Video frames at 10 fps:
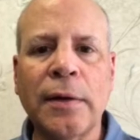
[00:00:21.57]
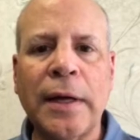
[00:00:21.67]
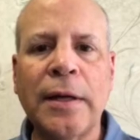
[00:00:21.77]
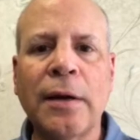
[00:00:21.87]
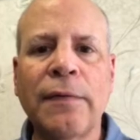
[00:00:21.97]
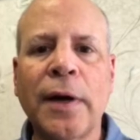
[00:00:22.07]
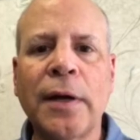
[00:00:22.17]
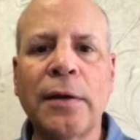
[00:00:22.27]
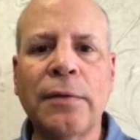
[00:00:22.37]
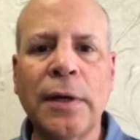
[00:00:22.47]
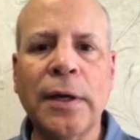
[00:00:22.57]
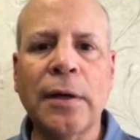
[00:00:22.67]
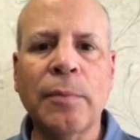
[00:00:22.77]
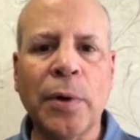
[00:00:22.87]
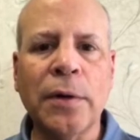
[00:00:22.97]
identify a unique
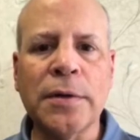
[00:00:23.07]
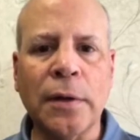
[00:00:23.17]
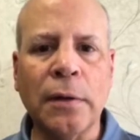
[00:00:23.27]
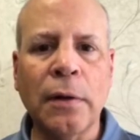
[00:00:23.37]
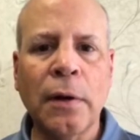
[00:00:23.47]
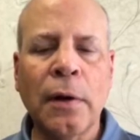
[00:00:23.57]
person.